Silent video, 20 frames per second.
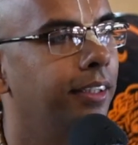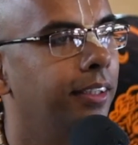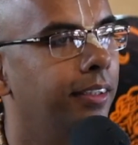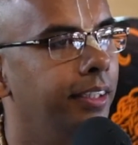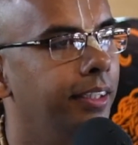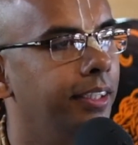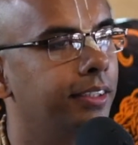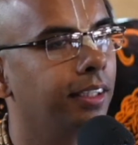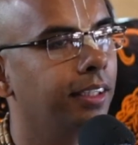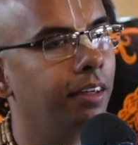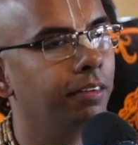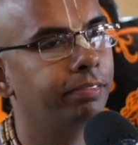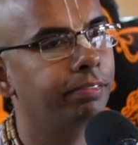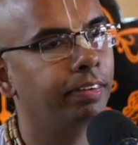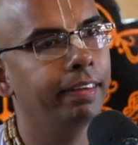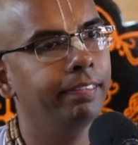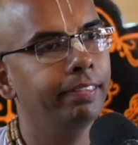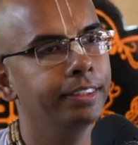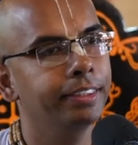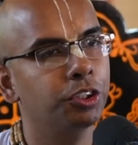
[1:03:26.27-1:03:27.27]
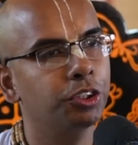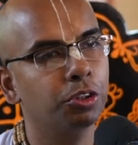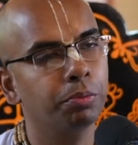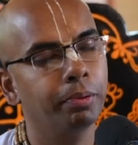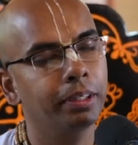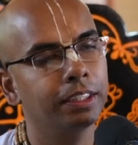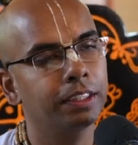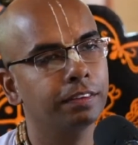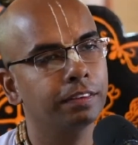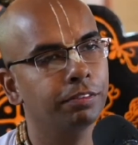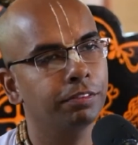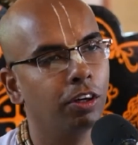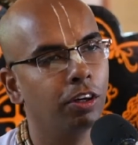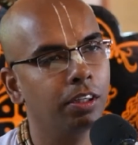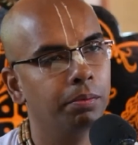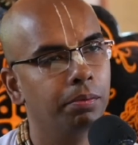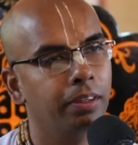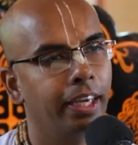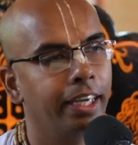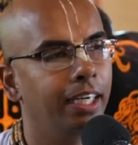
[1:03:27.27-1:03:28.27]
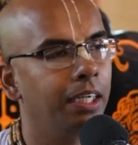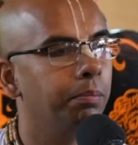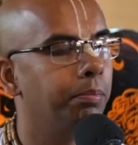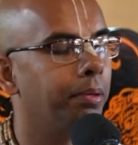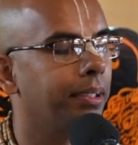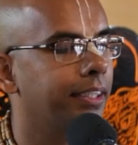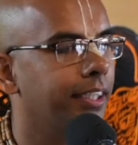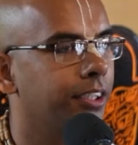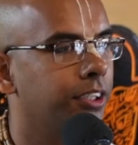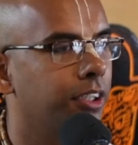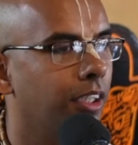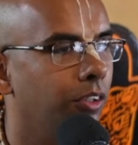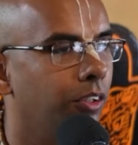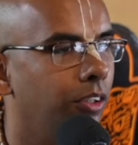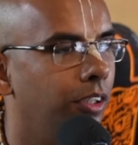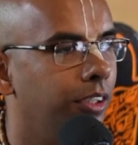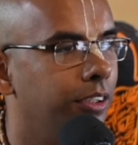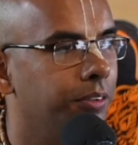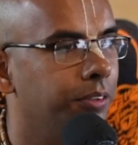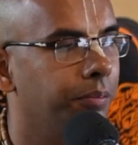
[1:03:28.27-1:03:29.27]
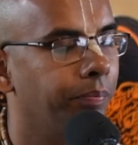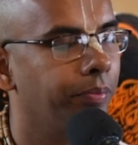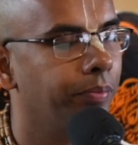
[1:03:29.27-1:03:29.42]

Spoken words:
These are 5 instruments for gaining Prataksha knowledge.